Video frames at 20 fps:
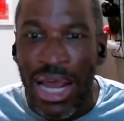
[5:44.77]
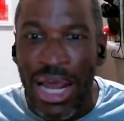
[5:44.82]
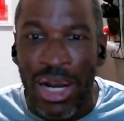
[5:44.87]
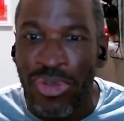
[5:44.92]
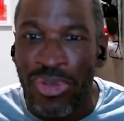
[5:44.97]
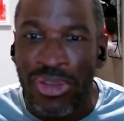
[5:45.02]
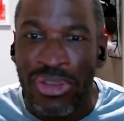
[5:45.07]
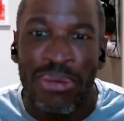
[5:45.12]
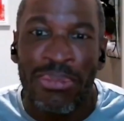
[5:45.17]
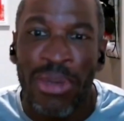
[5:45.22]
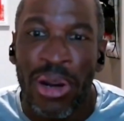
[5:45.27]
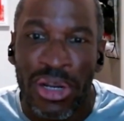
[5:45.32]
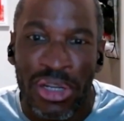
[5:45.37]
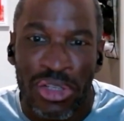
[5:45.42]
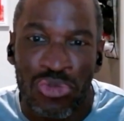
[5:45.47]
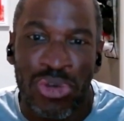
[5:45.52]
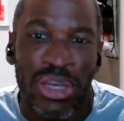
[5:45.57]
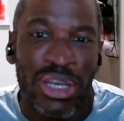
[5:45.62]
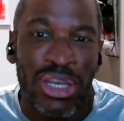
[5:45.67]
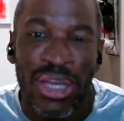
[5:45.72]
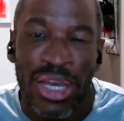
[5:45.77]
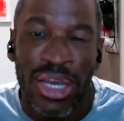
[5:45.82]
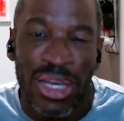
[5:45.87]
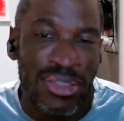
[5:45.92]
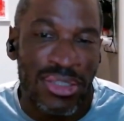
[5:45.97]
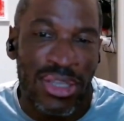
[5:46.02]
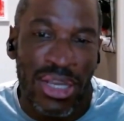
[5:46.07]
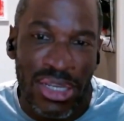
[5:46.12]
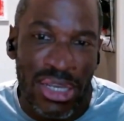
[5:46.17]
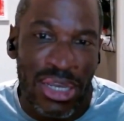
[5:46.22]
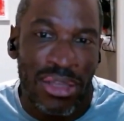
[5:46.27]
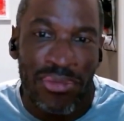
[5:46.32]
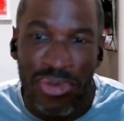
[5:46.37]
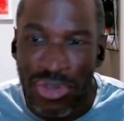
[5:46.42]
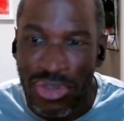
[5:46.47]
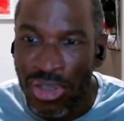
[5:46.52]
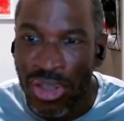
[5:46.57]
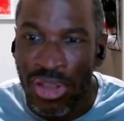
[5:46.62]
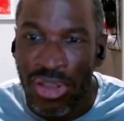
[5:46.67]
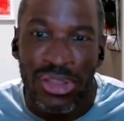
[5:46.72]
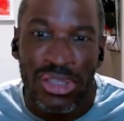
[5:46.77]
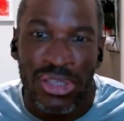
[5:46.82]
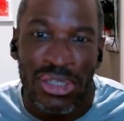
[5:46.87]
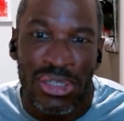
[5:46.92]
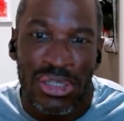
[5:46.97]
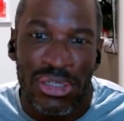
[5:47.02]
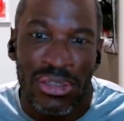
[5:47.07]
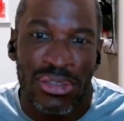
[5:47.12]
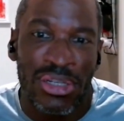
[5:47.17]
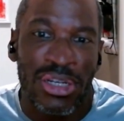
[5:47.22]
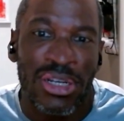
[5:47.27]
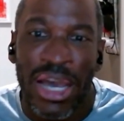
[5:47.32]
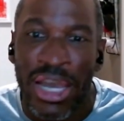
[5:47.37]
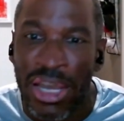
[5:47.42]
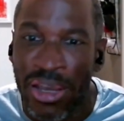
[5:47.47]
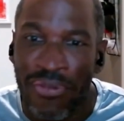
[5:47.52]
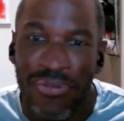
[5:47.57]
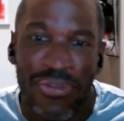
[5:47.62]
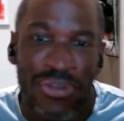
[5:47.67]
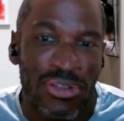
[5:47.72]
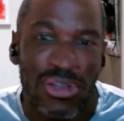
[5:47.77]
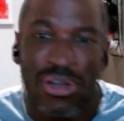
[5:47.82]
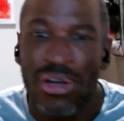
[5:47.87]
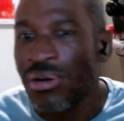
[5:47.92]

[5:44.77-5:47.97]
I don't think the markets recognize that yet. We're still in the denial phase.